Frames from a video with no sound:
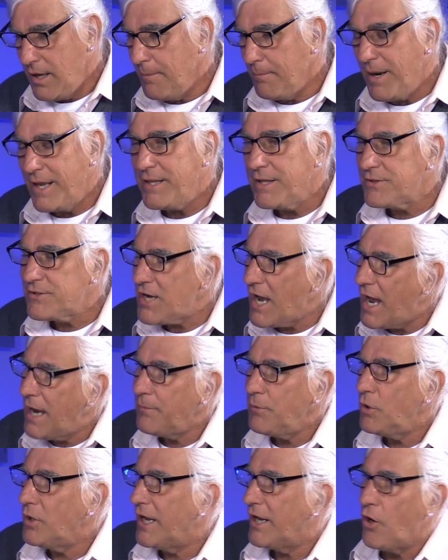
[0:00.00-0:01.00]
By the
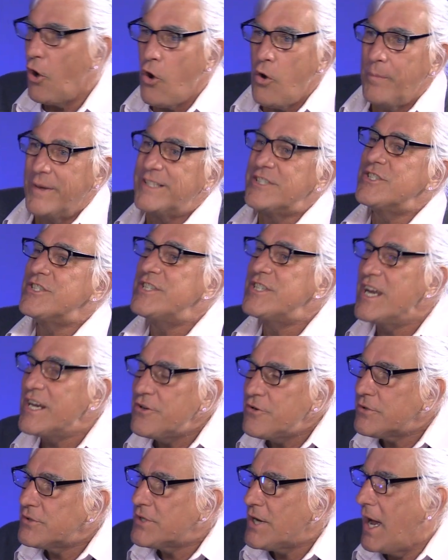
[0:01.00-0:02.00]
time you get home, it's
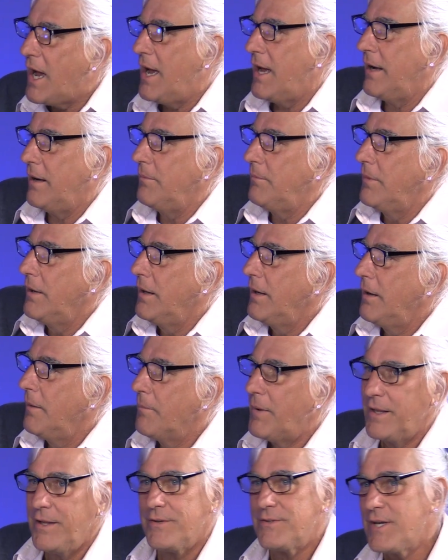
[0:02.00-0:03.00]
dinner time.
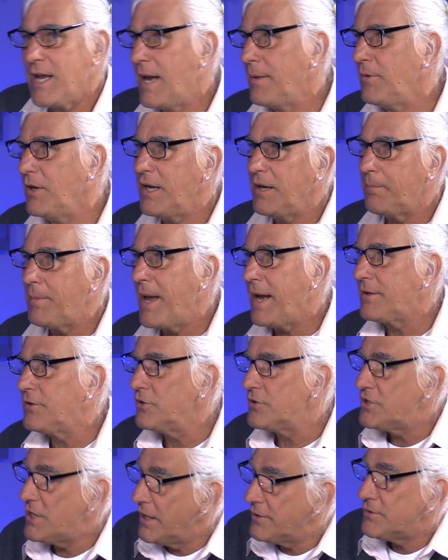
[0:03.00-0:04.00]
By the time you get back
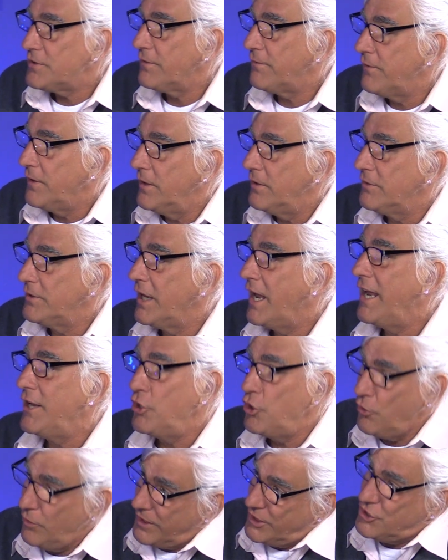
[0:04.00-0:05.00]
to Chesterfield
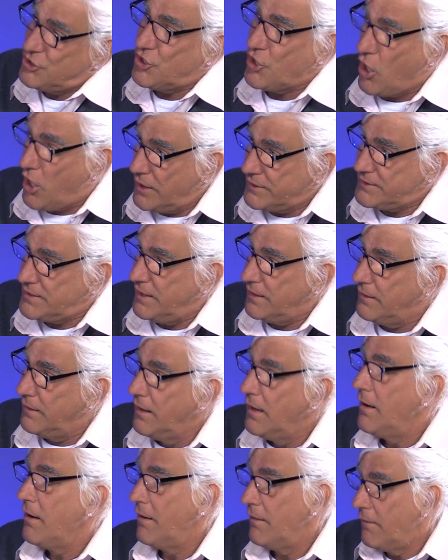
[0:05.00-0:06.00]
and you're exhausted
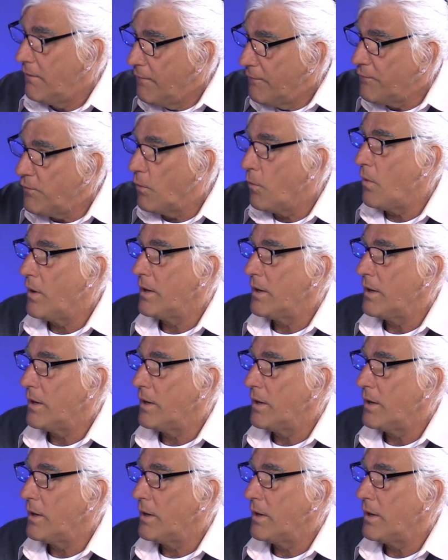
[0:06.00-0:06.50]
for